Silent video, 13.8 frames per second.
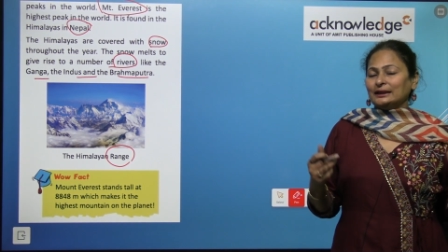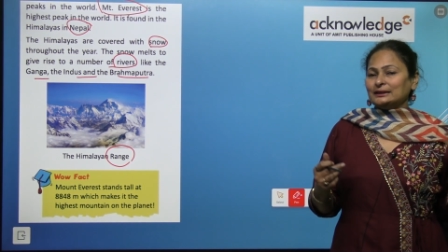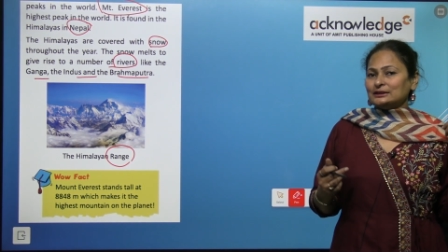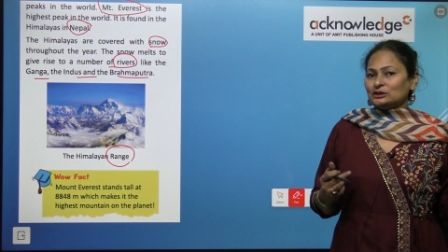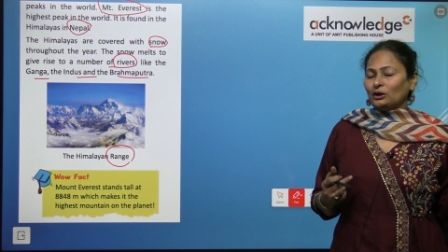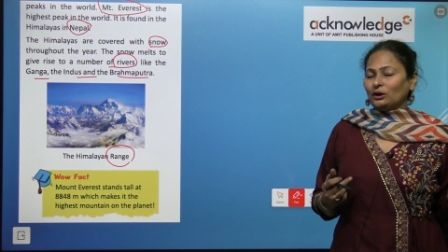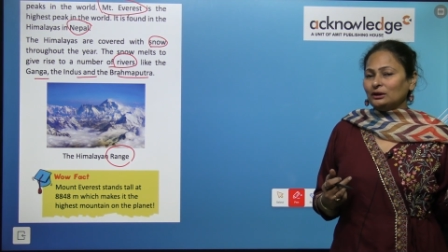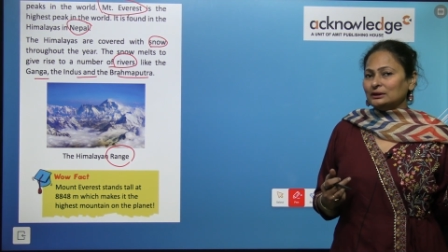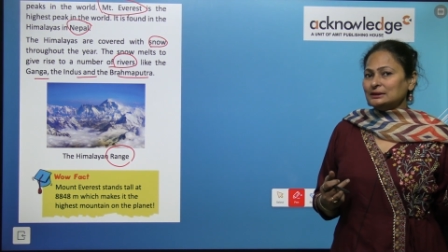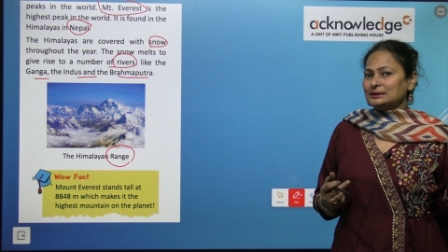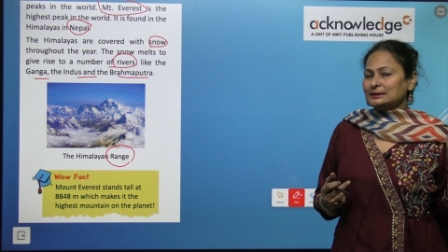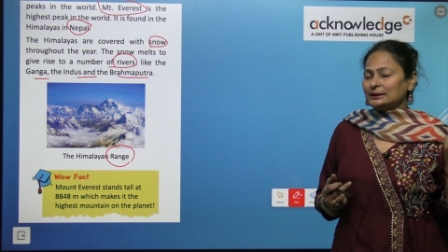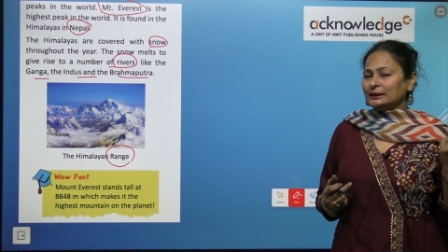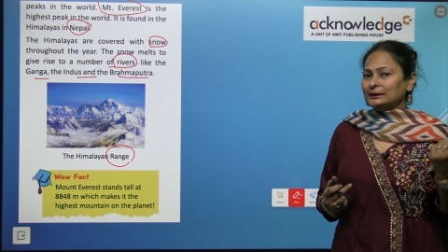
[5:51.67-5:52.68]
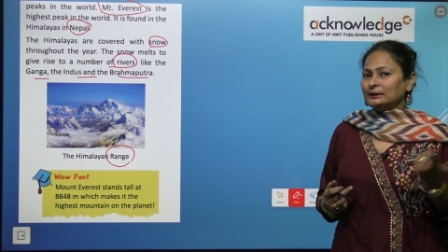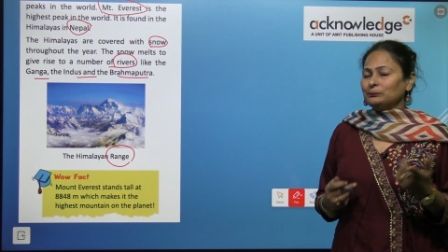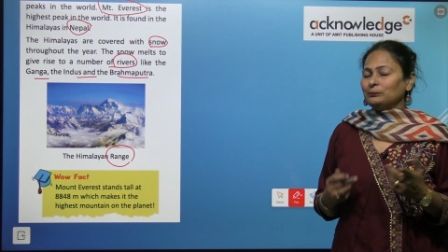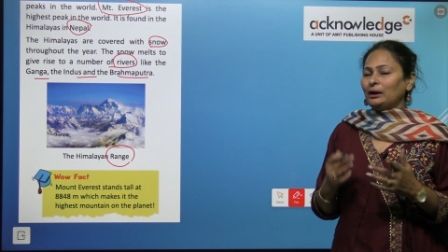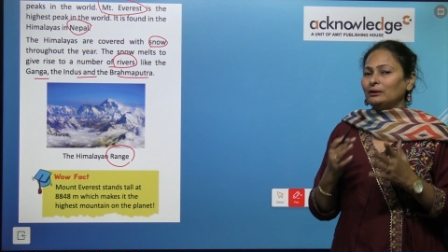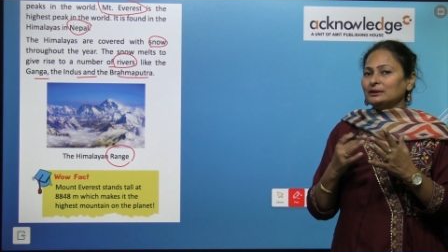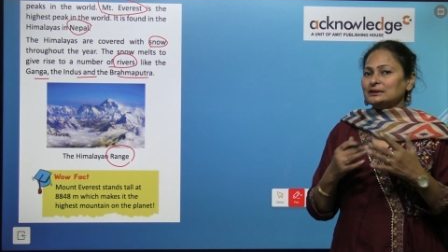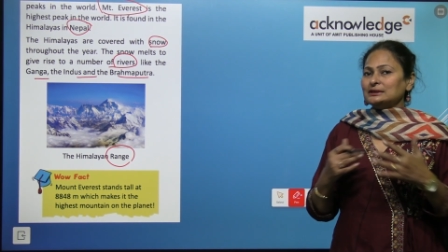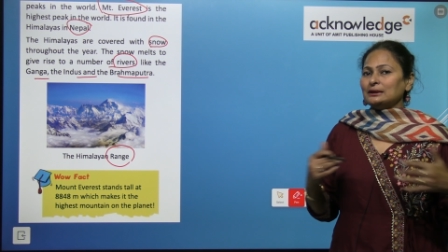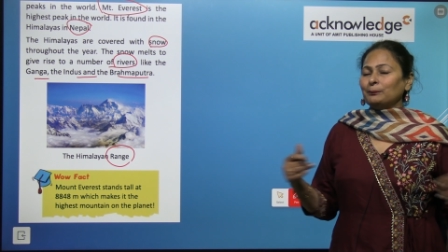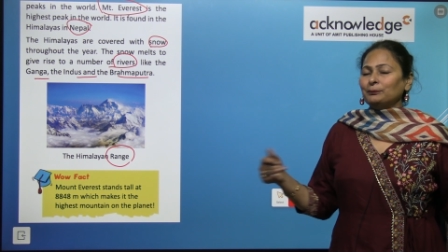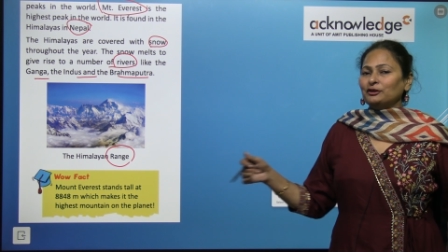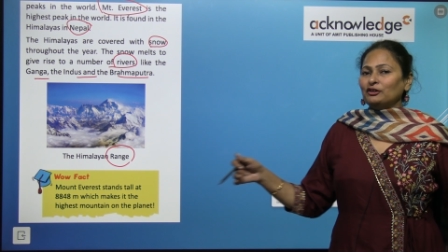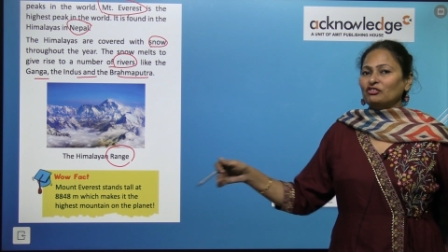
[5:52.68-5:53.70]
It is not a single mountain, it's
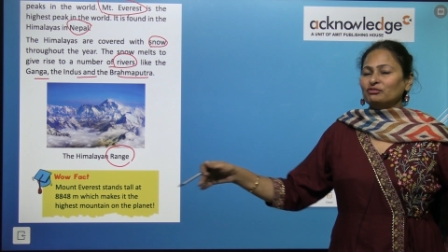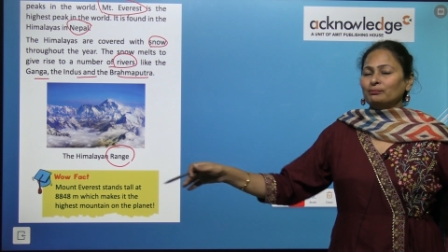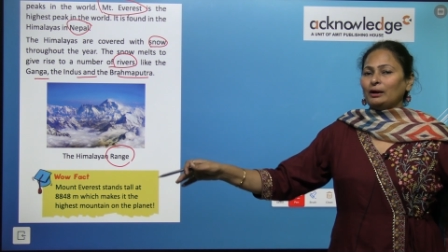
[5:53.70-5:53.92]
number of